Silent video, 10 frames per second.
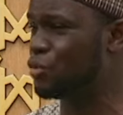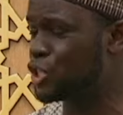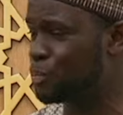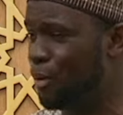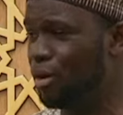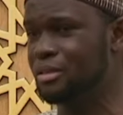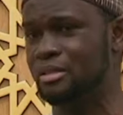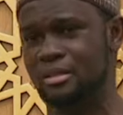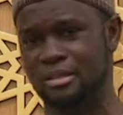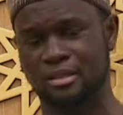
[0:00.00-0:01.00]

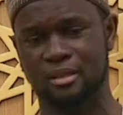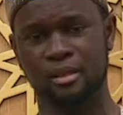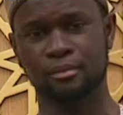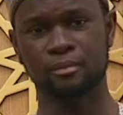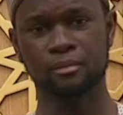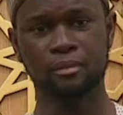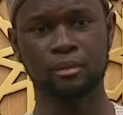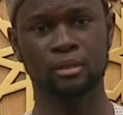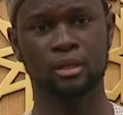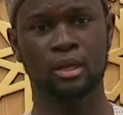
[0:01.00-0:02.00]
responds.
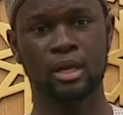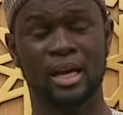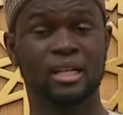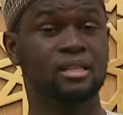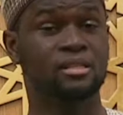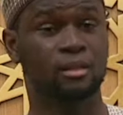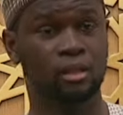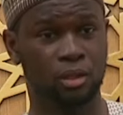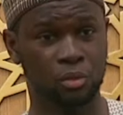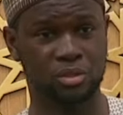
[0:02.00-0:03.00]
And he's the
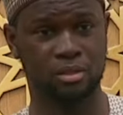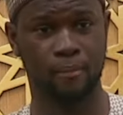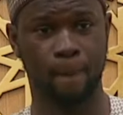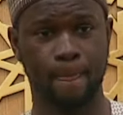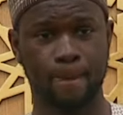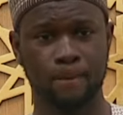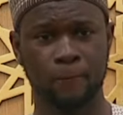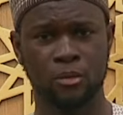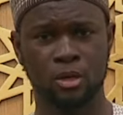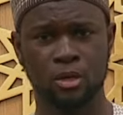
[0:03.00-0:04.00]
close.
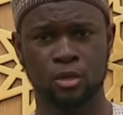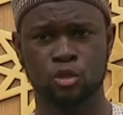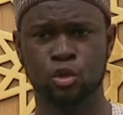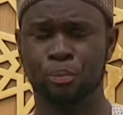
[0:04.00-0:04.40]
So